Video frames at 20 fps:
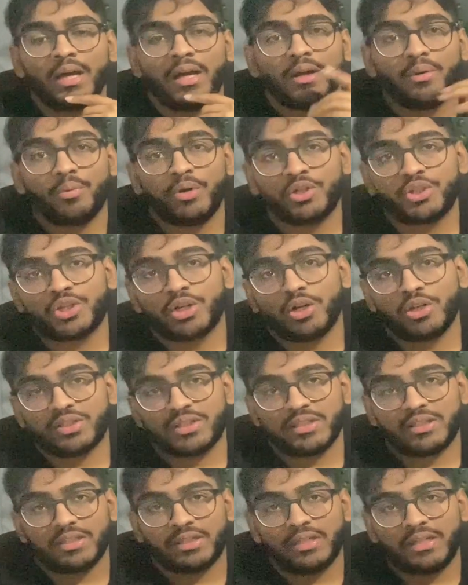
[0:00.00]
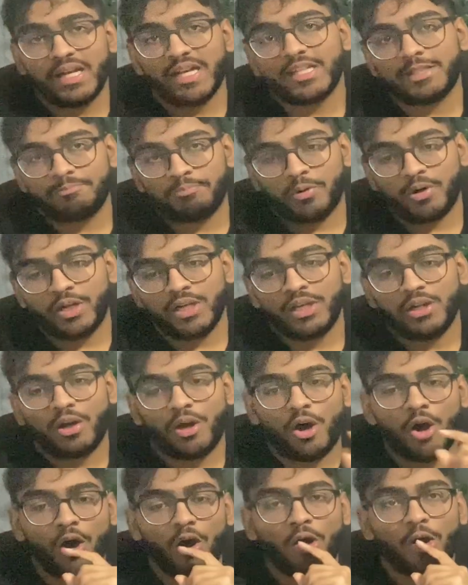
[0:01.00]
Which goes into the next point
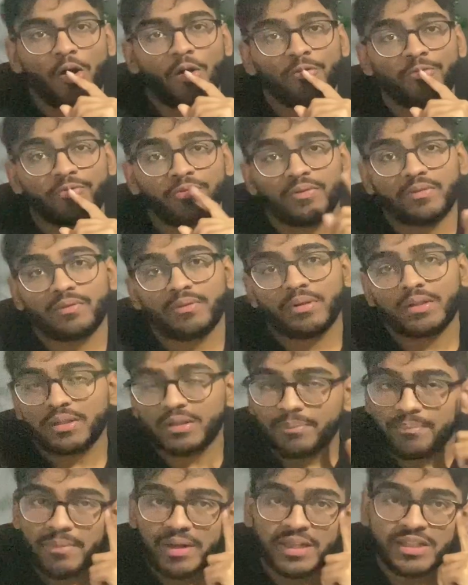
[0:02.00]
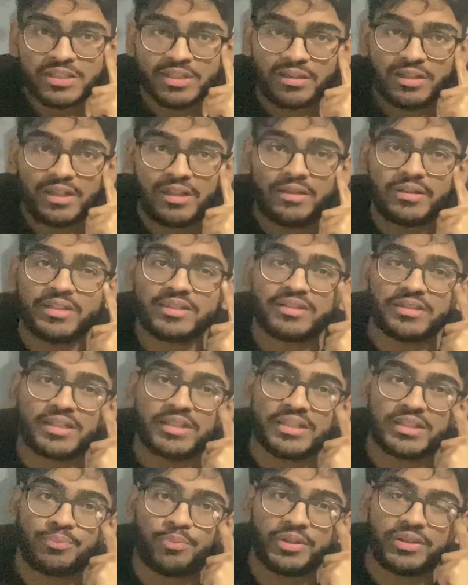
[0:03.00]
of mental illness
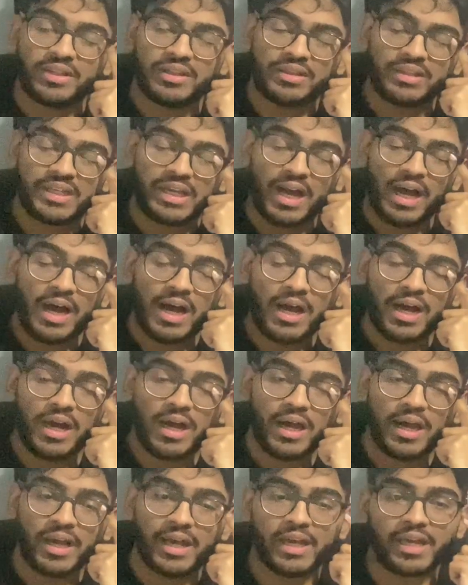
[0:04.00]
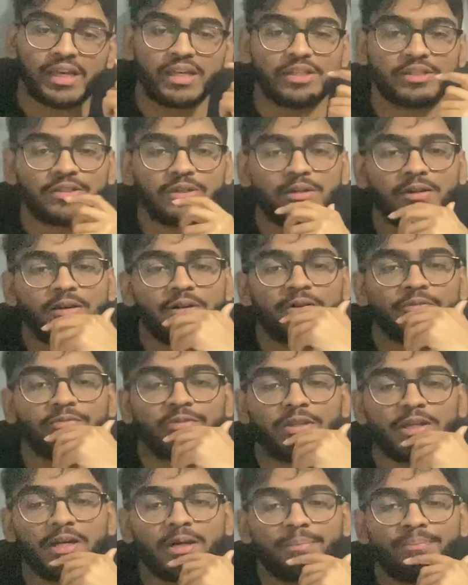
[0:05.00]
is within the eyes of
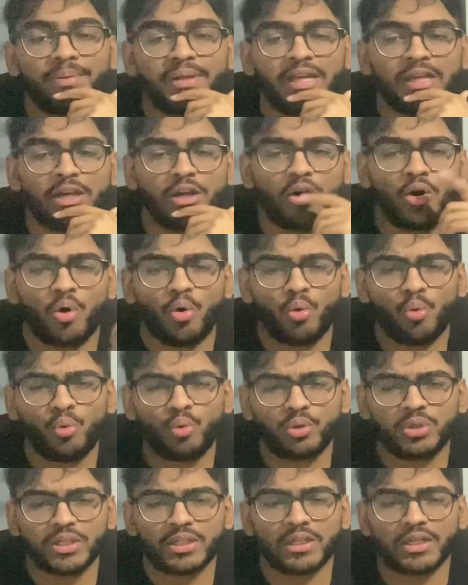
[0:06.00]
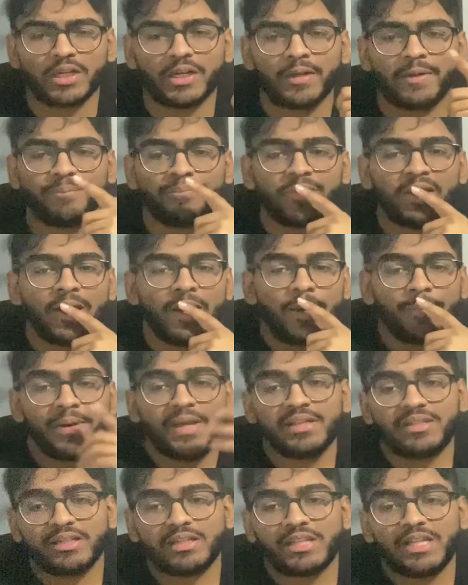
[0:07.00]
the beholder.
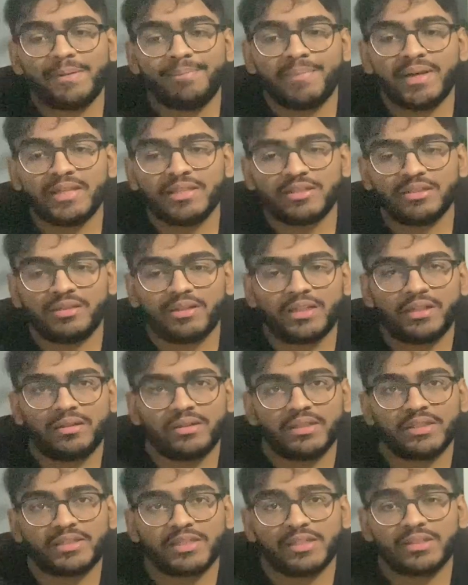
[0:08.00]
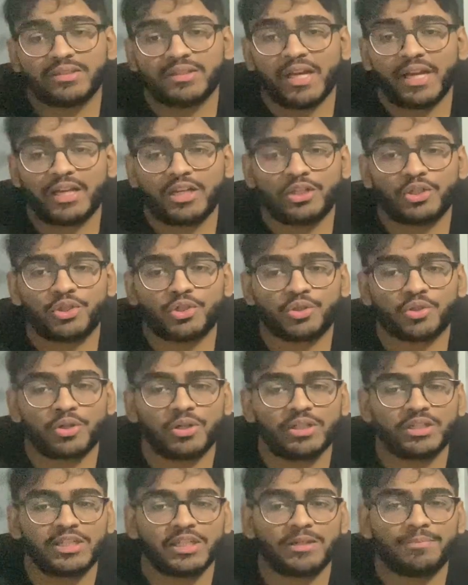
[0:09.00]
Basically, mental illnesses, they're
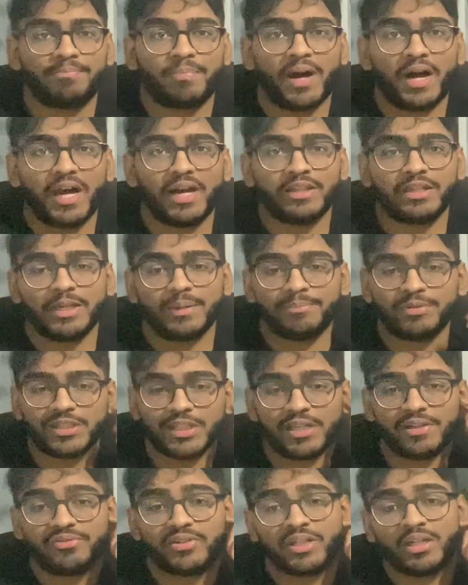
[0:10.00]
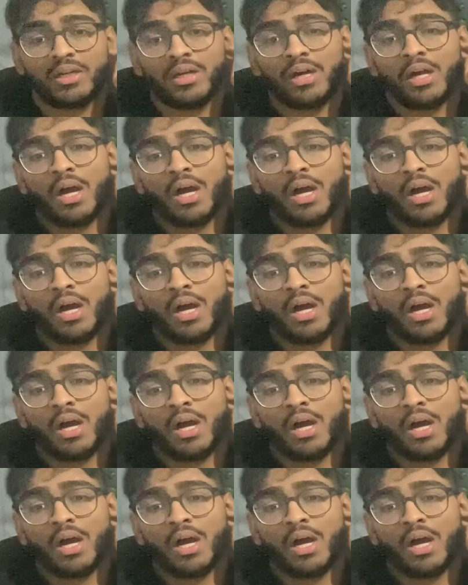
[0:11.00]
constructed by the observer.